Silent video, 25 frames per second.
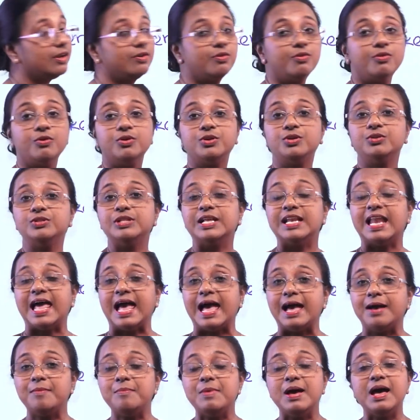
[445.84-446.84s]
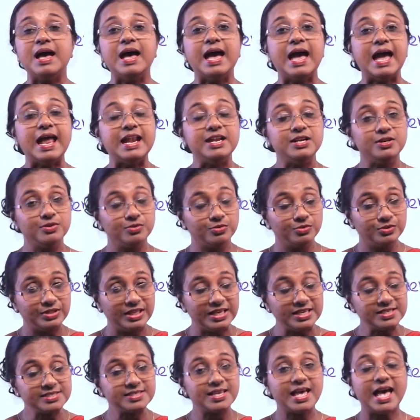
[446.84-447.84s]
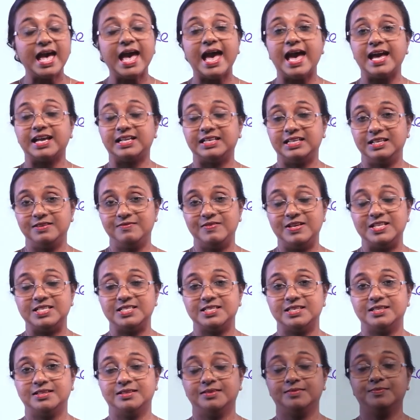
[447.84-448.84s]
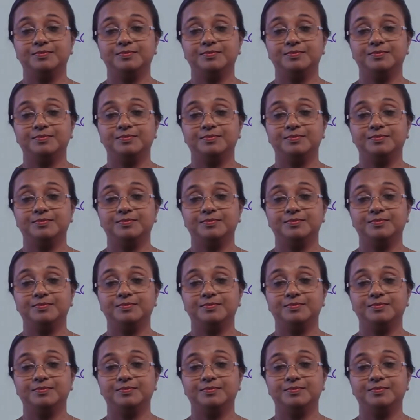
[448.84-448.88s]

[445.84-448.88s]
go to the lab and do this activity.